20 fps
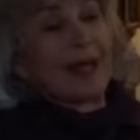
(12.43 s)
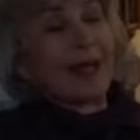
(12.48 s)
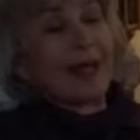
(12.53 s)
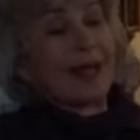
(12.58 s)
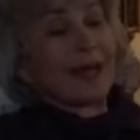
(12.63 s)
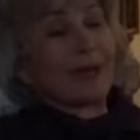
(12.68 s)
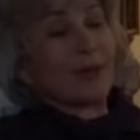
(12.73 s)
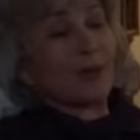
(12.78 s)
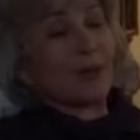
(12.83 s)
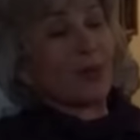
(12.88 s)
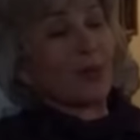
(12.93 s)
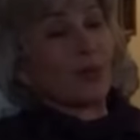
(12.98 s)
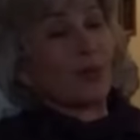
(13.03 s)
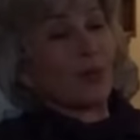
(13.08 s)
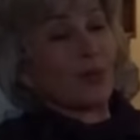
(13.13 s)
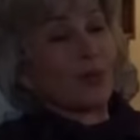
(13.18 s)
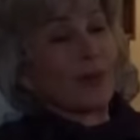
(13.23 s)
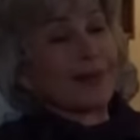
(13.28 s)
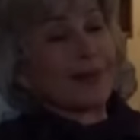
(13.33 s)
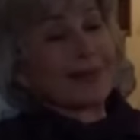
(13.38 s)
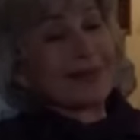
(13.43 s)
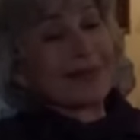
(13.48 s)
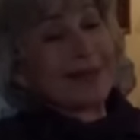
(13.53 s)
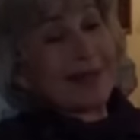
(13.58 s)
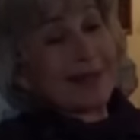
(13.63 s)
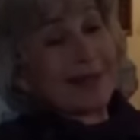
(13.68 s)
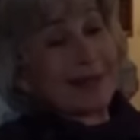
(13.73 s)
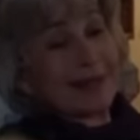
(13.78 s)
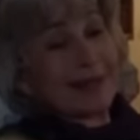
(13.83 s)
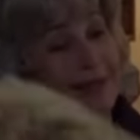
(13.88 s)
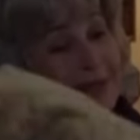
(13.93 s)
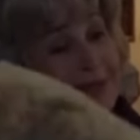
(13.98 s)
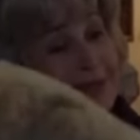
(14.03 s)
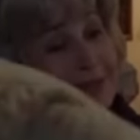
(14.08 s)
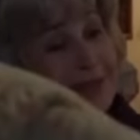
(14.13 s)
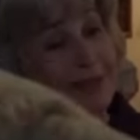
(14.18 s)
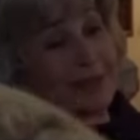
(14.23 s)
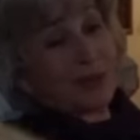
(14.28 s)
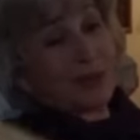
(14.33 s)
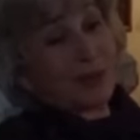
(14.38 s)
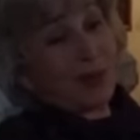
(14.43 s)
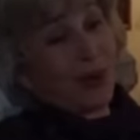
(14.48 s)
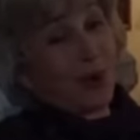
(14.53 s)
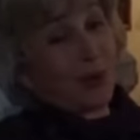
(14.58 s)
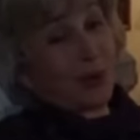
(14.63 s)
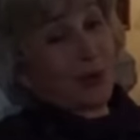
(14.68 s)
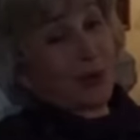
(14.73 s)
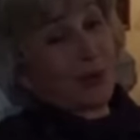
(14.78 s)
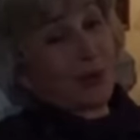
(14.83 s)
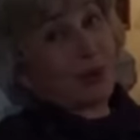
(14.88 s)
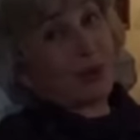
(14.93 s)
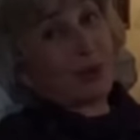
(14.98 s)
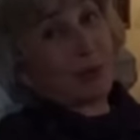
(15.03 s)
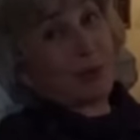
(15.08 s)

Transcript: And what exactly is it that's wrong with your